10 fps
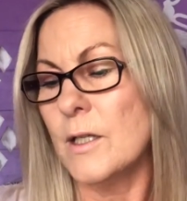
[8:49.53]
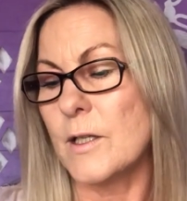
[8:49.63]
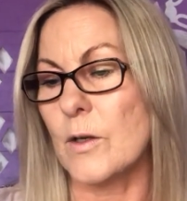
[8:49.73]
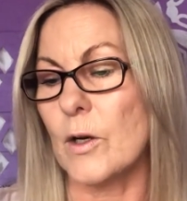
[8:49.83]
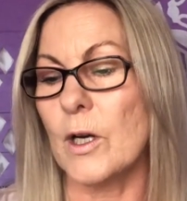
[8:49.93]

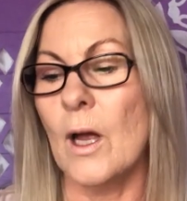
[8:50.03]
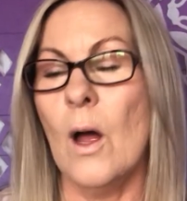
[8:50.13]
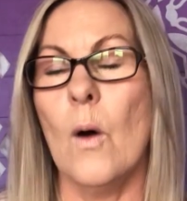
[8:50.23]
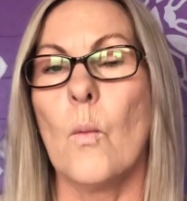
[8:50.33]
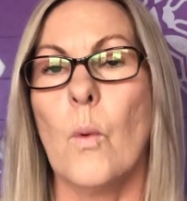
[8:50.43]
So
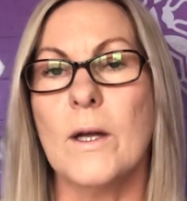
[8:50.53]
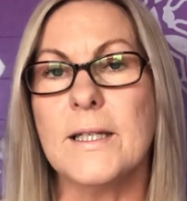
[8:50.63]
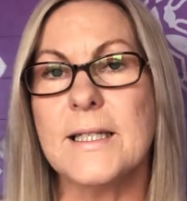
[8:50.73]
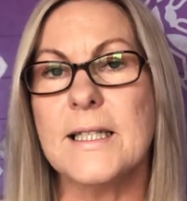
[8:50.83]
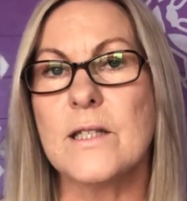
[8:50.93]
what
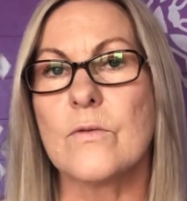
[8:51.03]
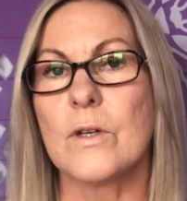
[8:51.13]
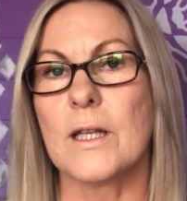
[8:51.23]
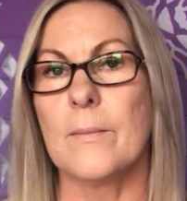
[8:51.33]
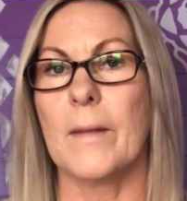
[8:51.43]
does this
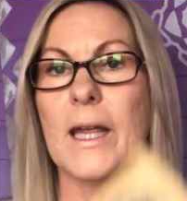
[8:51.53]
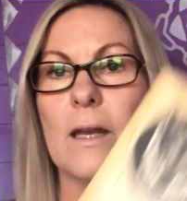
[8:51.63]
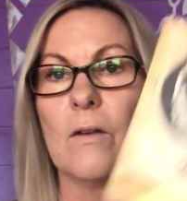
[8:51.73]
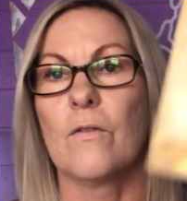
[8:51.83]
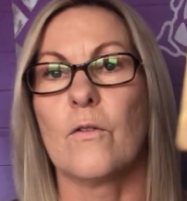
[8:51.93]
really
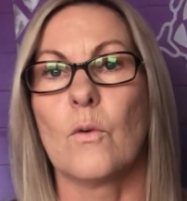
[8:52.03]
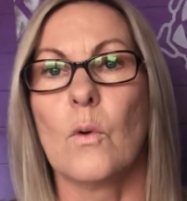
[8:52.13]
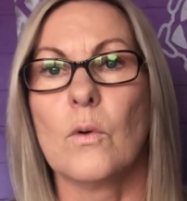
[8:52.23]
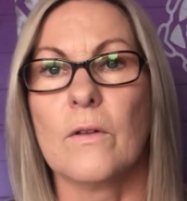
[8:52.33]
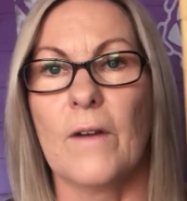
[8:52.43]
mean for
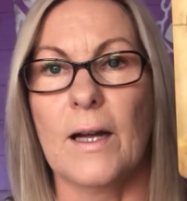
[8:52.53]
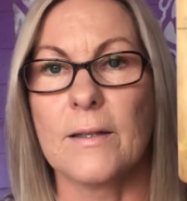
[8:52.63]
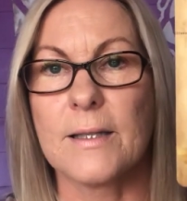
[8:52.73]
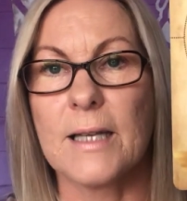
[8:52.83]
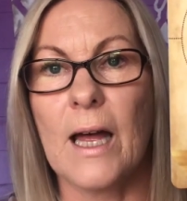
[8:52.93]
all of
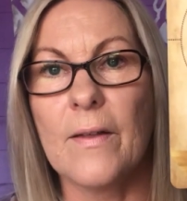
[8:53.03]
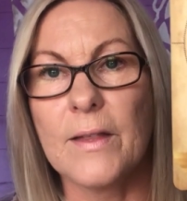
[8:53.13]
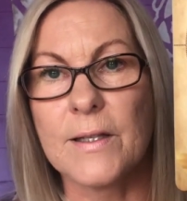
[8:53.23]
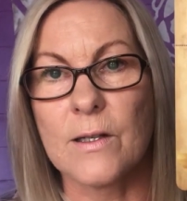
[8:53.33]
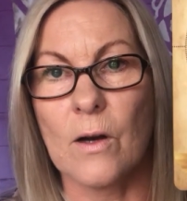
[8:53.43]
us at
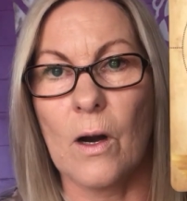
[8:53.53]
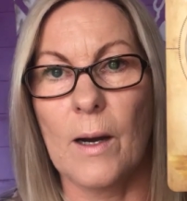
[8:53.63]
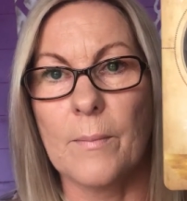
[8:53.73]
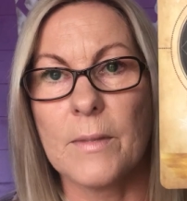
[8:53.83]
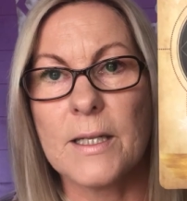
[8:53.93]
this
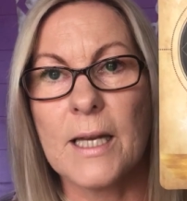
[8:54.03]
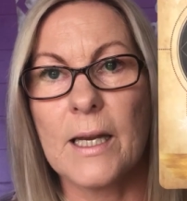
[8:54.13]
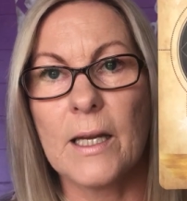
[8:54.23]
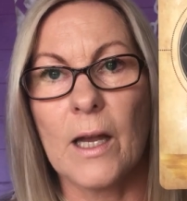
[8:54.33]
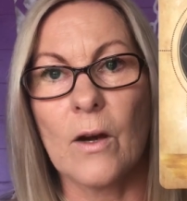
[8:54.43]
time?
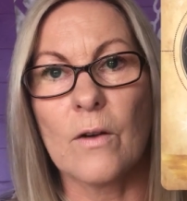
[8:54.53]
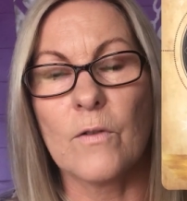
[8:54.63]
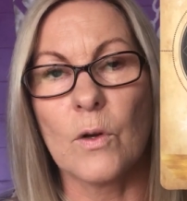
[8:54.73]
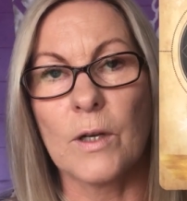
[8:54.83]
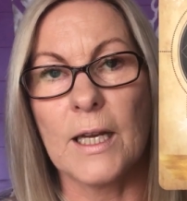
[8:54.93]
Take care
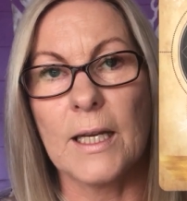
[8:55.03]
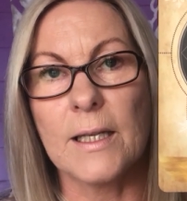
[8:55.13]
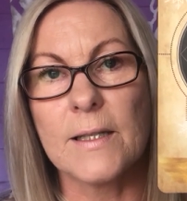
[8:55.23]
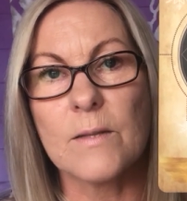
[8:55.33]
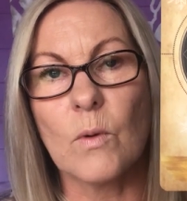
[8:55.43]
of your
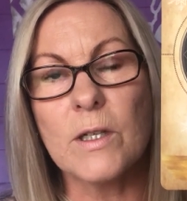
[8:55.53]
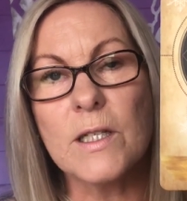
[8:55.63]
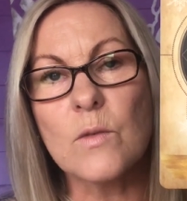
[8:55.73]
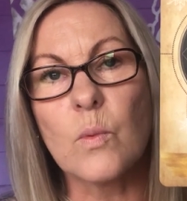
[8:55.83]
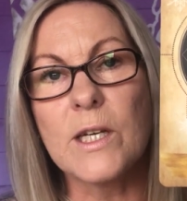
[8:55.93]
needs. What
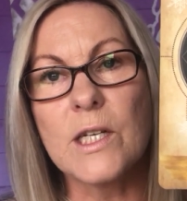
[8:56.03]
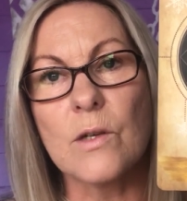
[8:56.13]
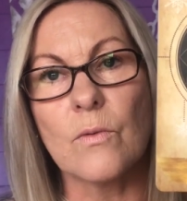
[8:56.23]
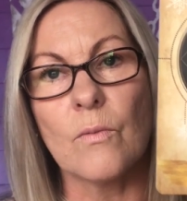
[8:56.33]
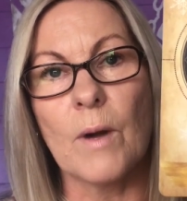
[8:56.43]
does
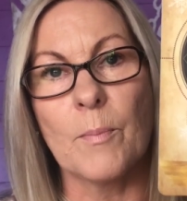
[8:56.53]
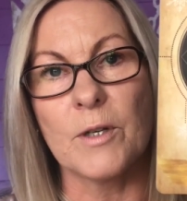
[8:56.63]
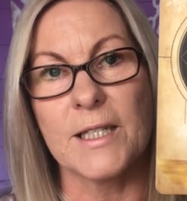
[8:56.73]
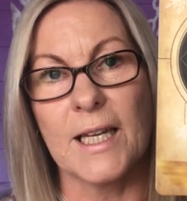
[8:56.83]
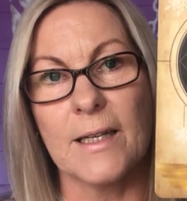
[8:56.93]
winter
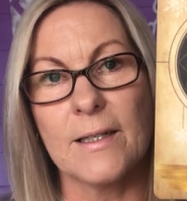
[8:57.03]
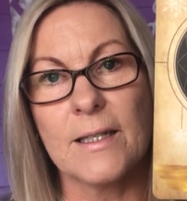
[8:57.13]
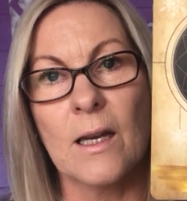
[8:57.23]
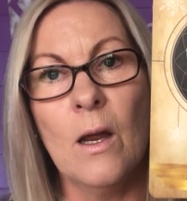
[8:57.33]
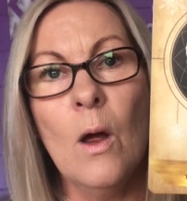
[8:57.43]

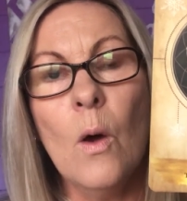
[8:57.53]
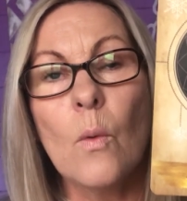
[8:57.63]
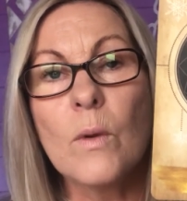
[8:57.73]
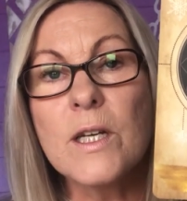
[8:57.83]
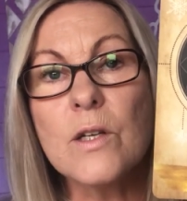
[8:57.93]
represent?
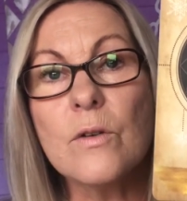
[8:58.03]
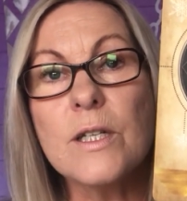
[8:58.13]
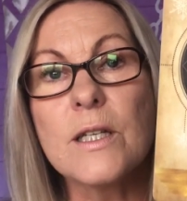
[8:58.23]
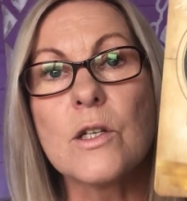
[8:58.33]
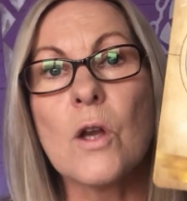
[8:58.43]
Winter
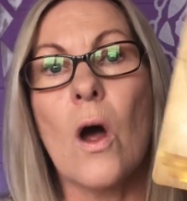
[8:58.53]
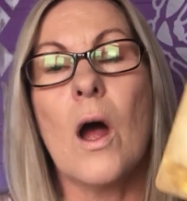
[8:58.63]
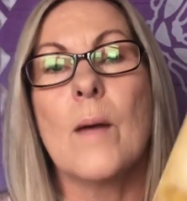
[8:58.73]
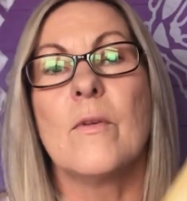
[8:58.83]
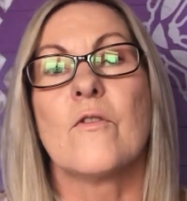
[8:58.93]
is a
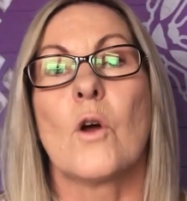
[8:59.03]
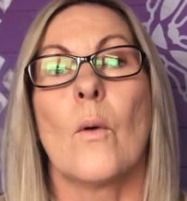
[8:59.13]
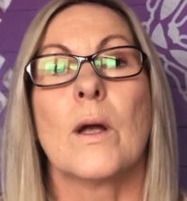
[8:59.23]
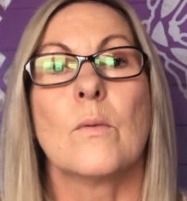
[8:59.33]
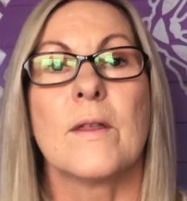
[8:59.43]
time of
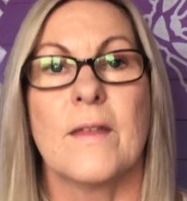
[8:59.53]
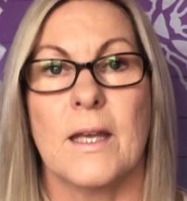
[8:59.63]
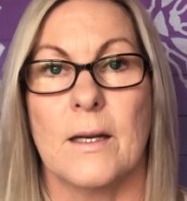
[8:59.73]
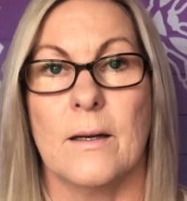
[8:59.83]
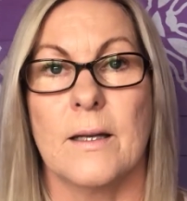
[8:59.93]
going
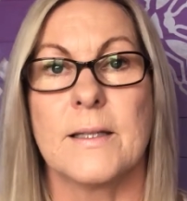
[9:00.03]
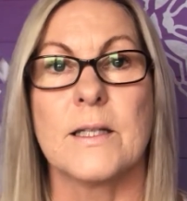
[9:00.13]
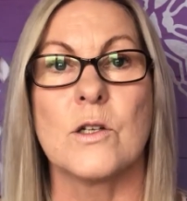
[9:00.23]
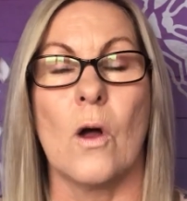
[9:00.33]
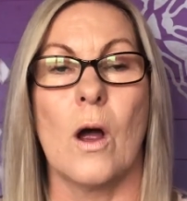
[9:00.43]
within. It's
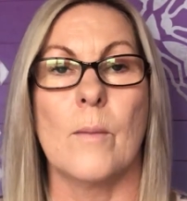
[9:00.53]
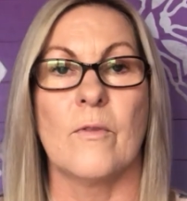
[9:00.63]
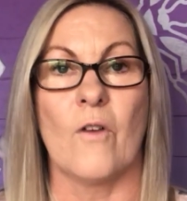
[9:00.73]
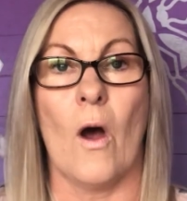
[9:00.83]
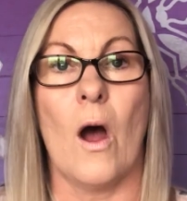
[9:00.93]
a time
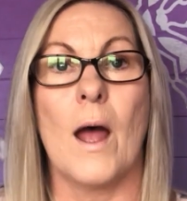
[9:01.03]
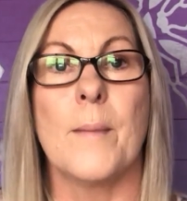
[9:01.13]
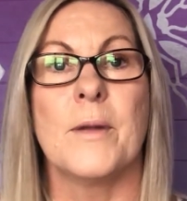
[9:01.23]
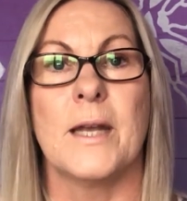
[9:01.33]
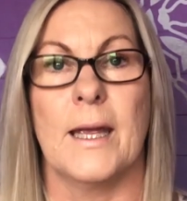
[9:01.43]
of
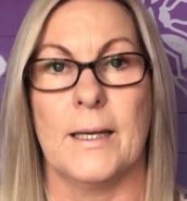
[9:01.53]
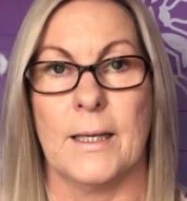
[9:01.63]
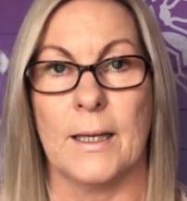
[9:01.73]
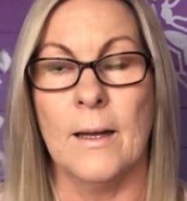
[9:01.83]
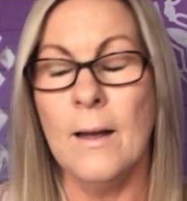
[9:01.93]

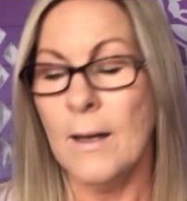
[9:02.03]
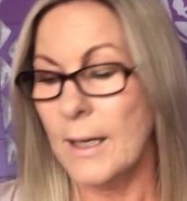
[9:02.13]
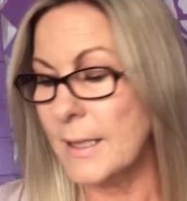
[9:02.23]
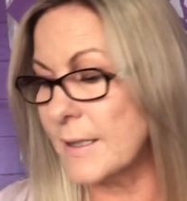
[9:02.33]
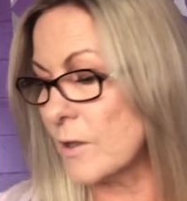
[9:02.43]
hibernating.
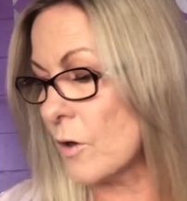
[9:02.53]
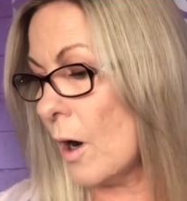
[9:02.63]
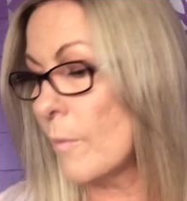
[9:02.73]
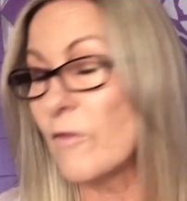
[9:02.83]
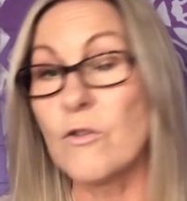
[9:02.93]
It's a
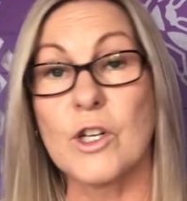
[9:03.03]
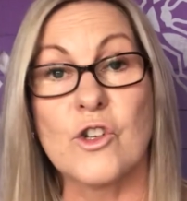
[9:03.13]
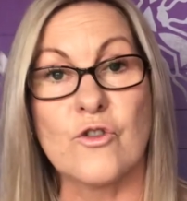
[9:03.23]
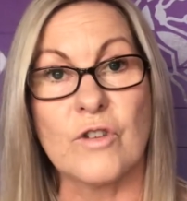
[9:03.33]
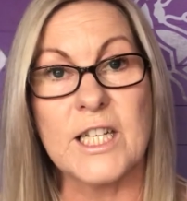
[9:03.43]
time of
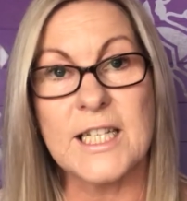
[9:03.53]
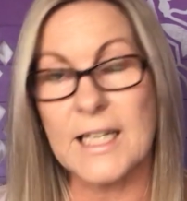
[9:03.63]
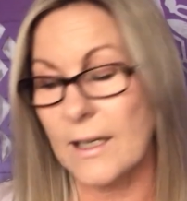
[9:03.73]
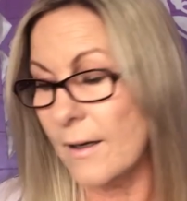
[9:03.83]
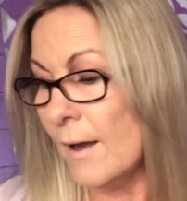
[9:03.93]

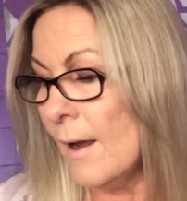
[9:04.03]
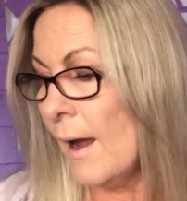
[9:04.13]
retreating.